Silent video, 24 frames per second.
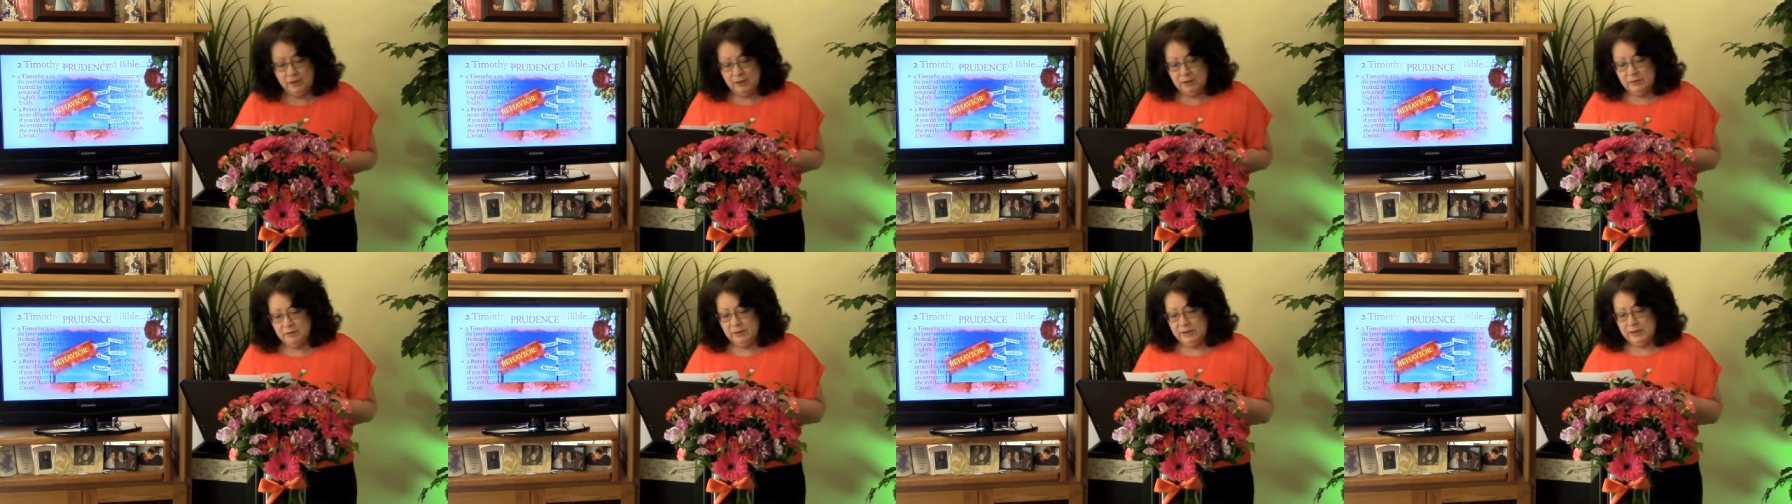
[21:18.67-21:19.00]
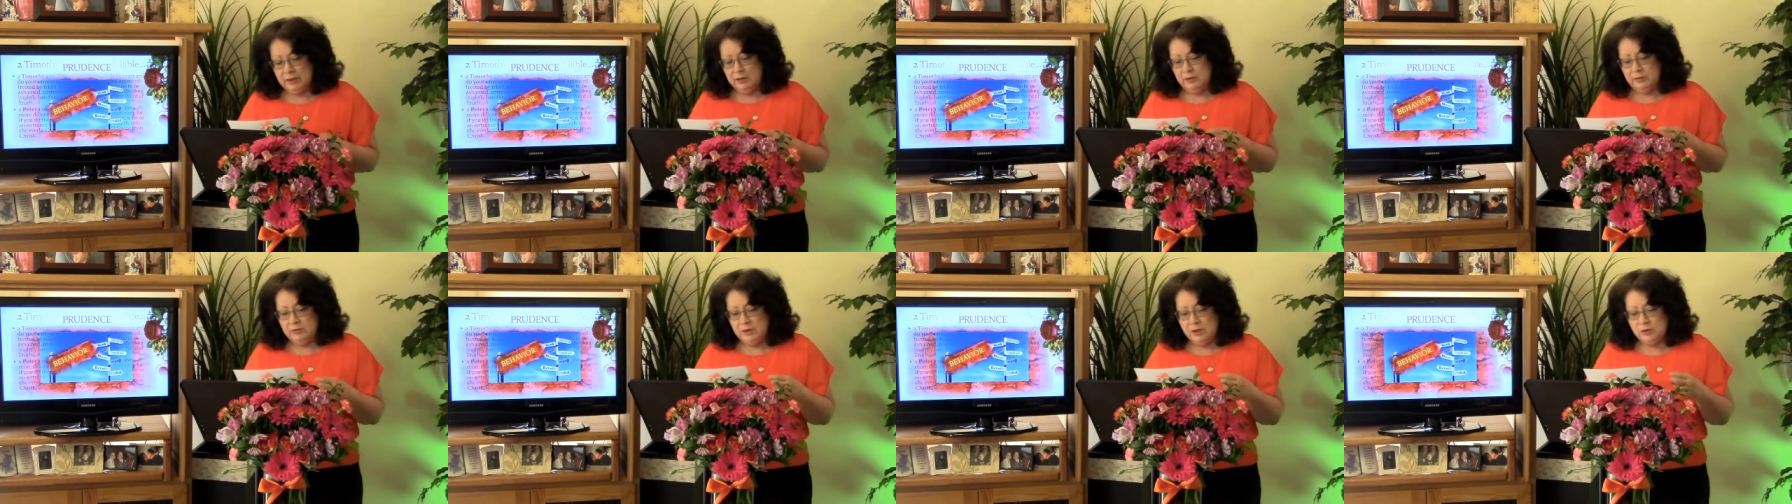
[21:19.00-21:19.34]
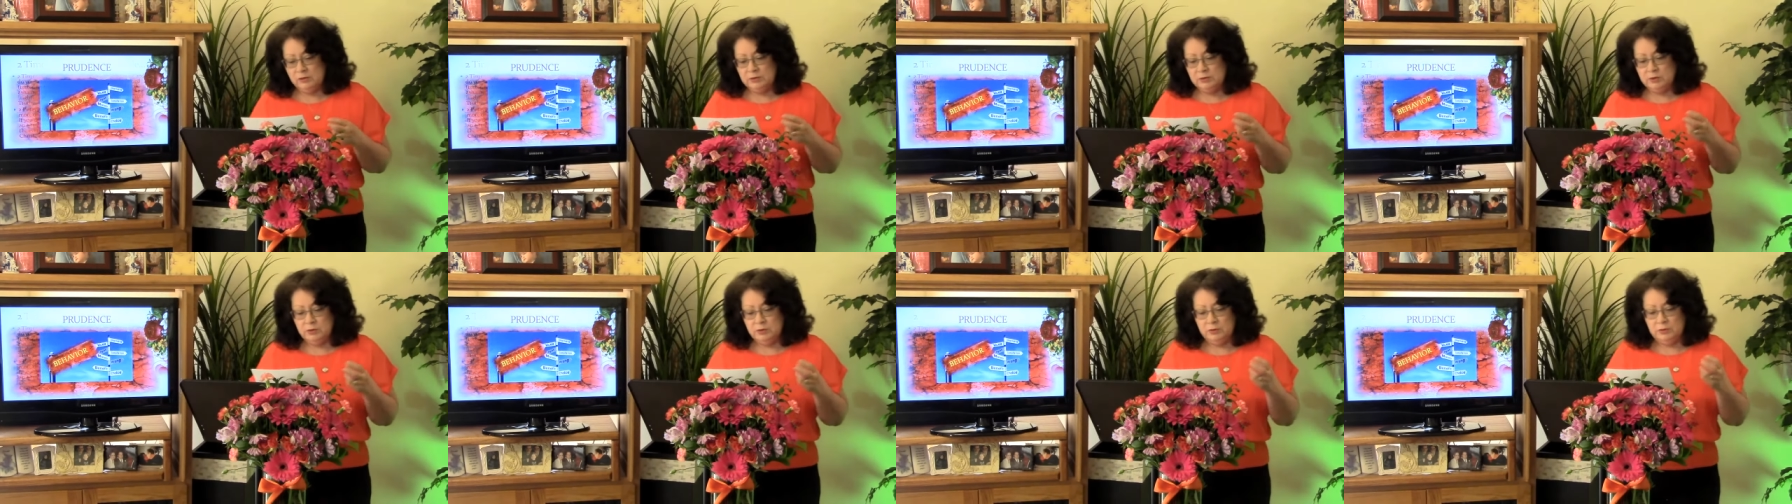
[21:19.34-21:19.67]
They are
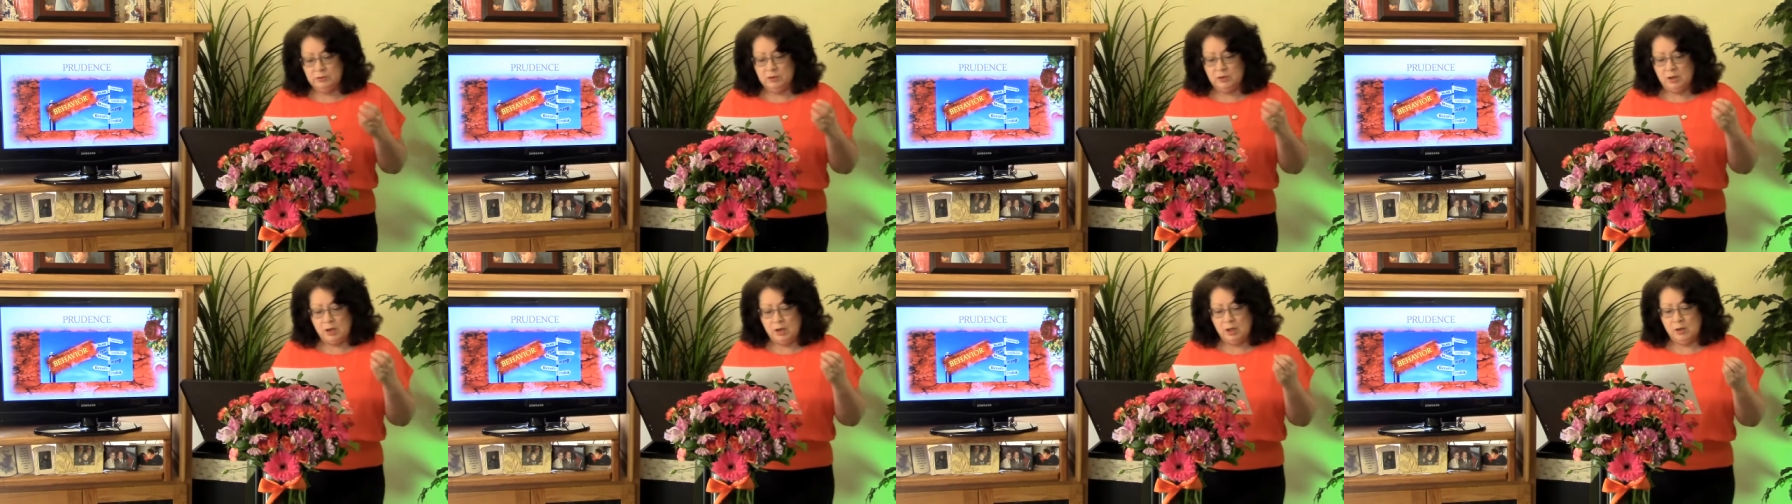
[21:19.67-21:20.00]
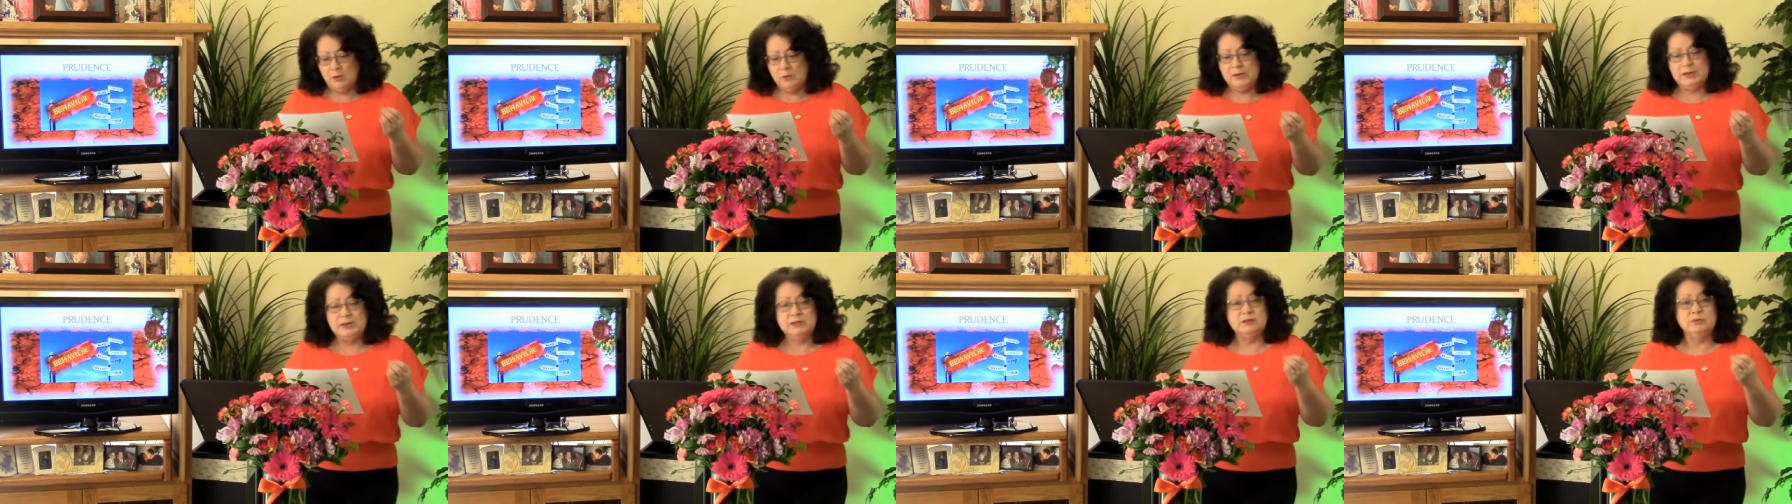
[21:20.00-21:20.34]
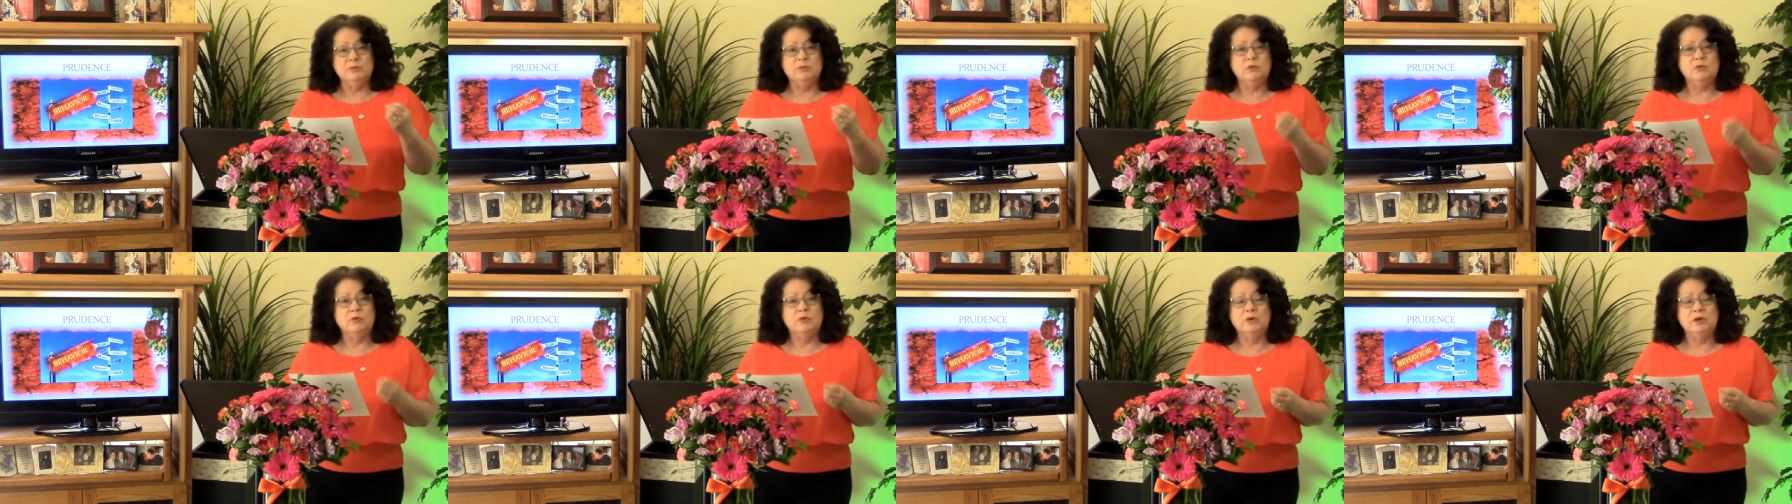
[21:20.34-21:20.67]
those who are always
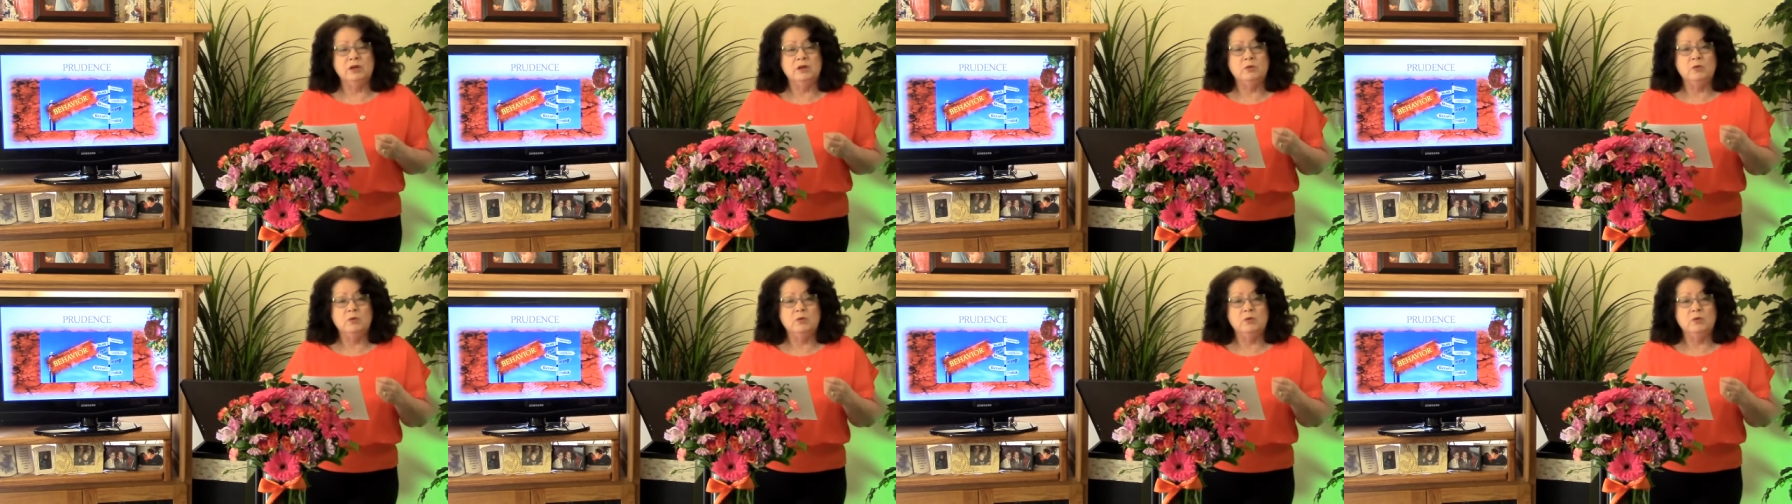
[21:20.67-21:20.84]
more,